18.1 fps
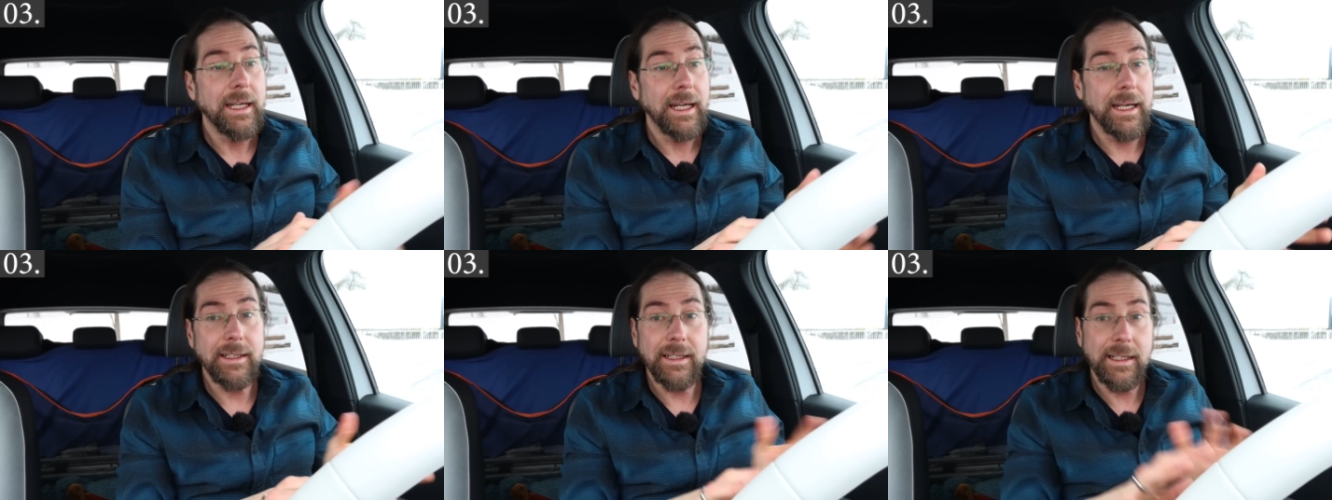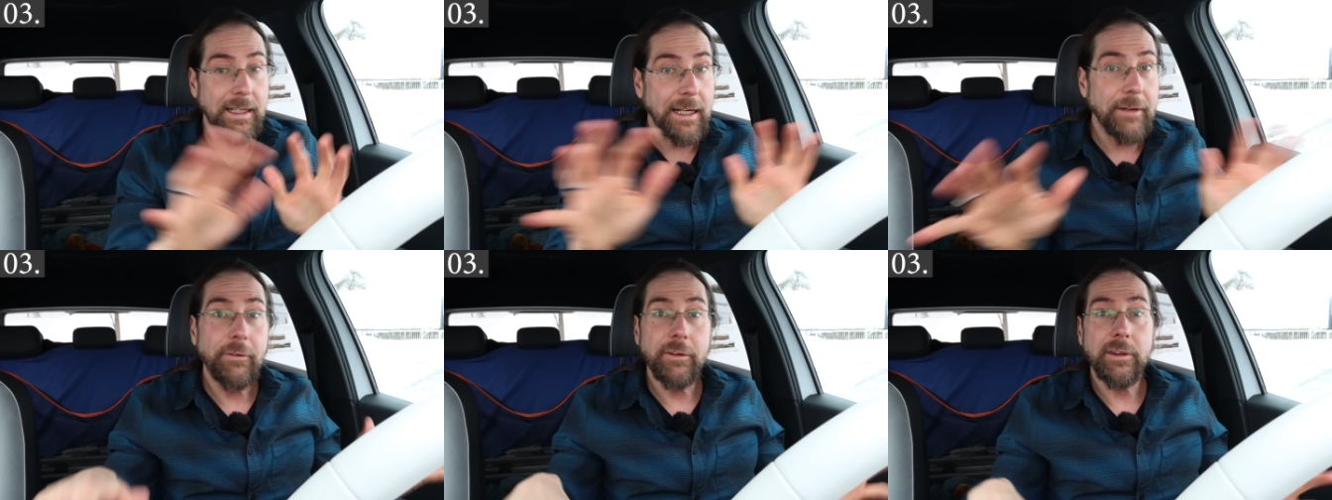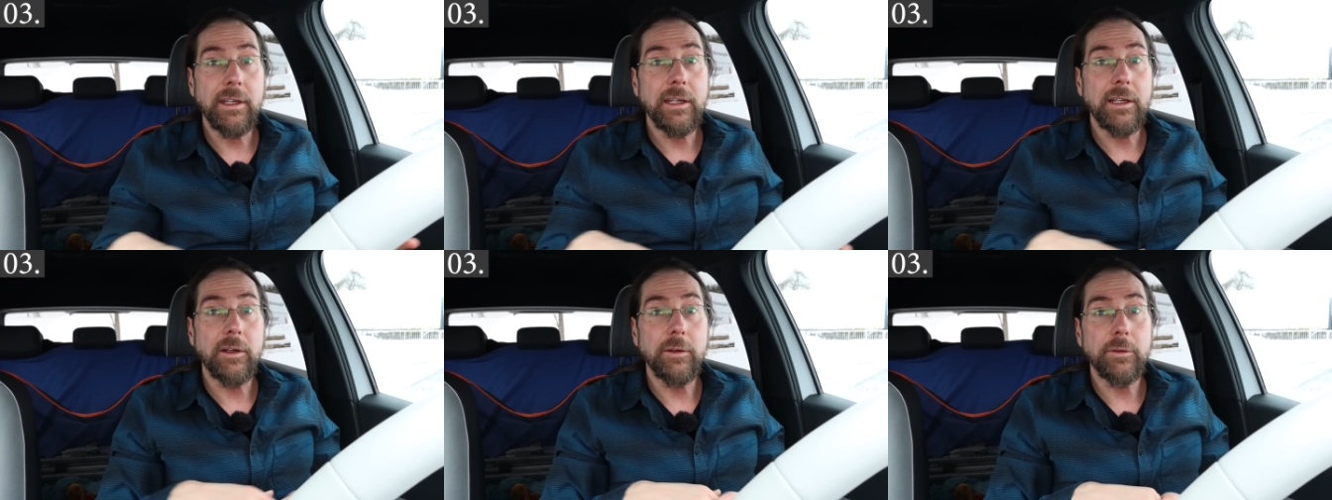and then
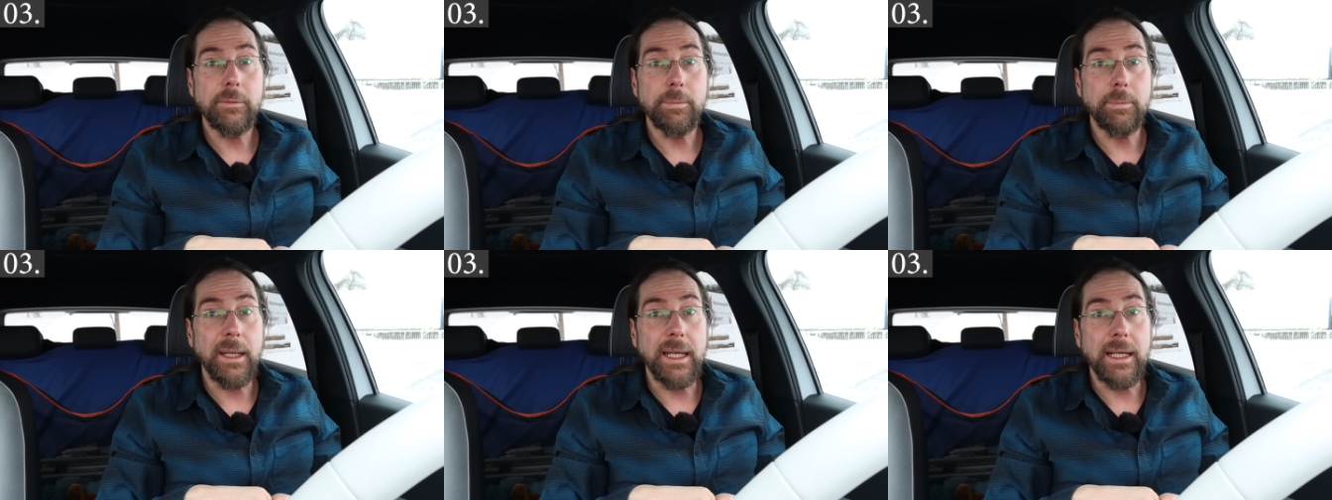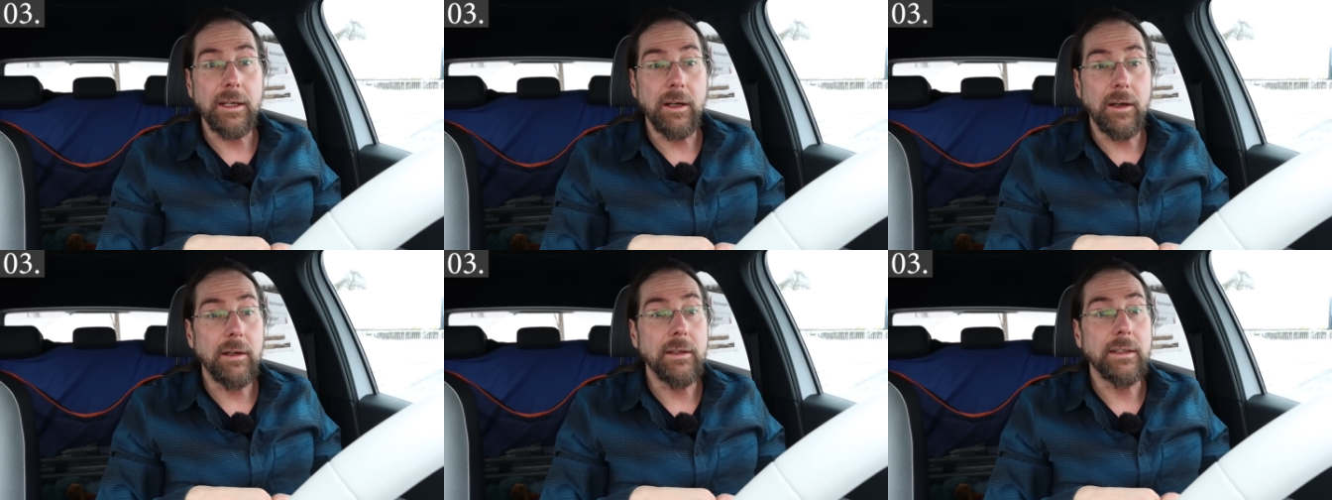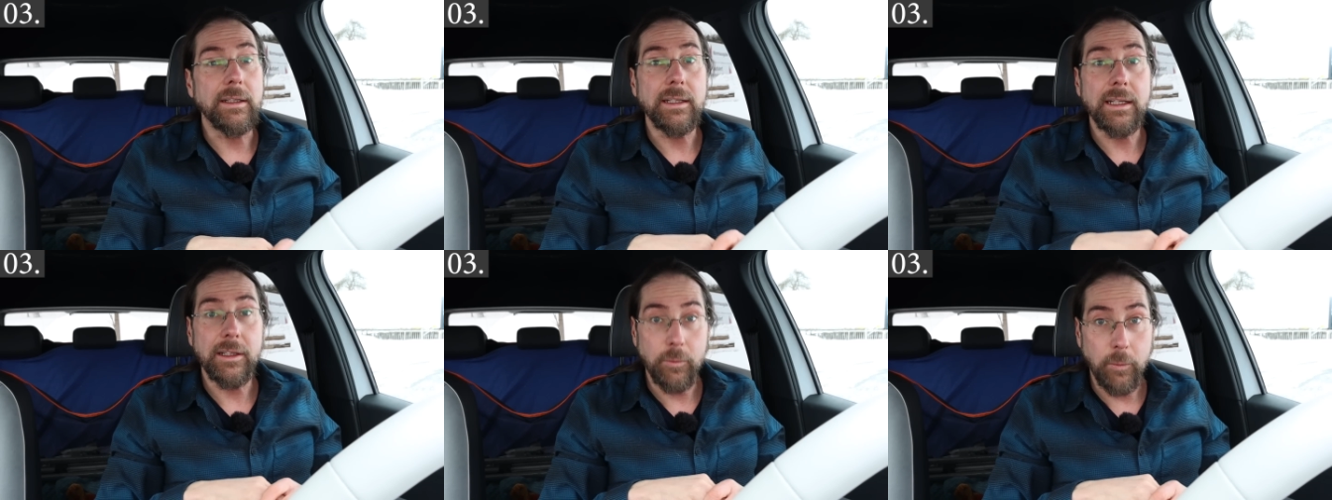everything goes back
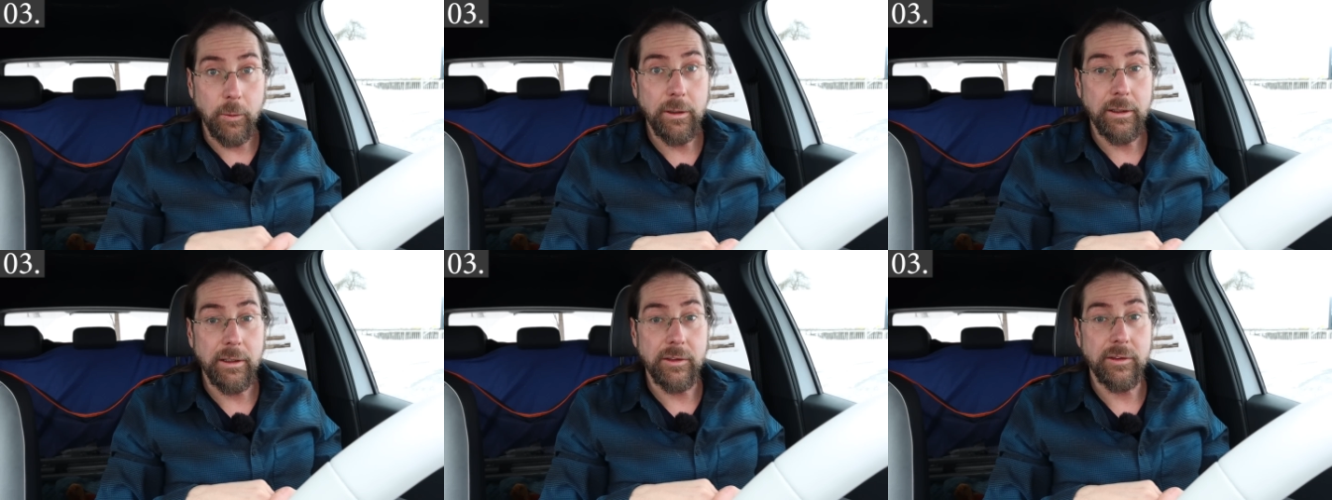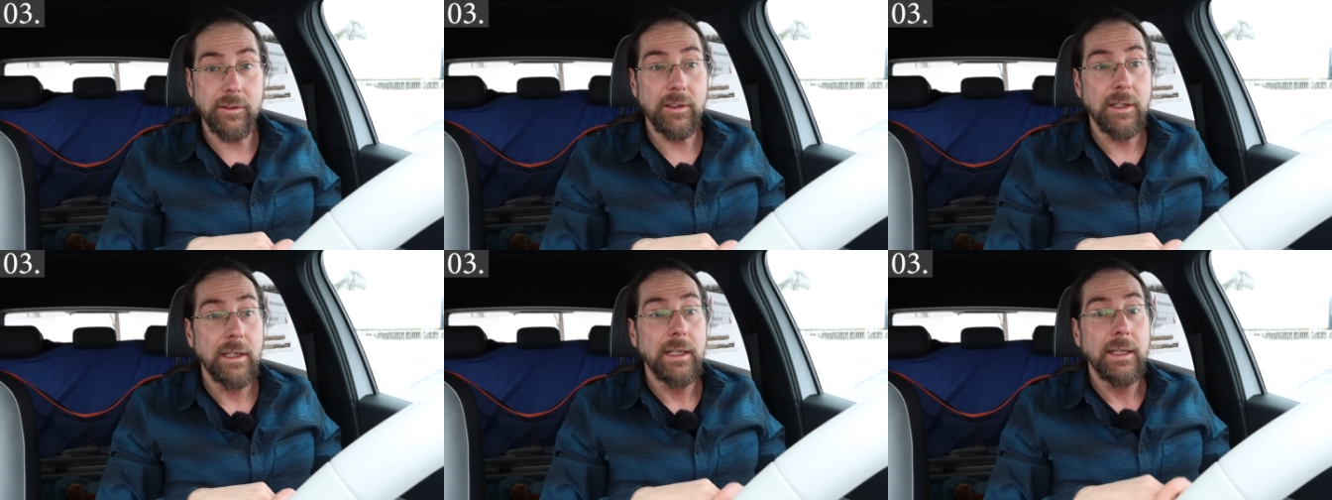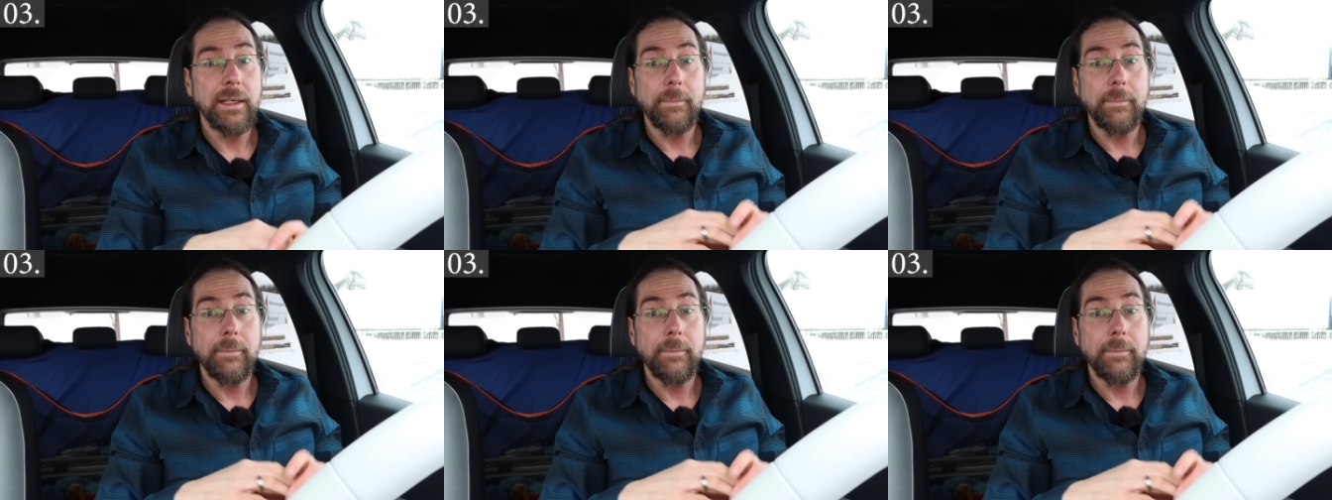on. That works.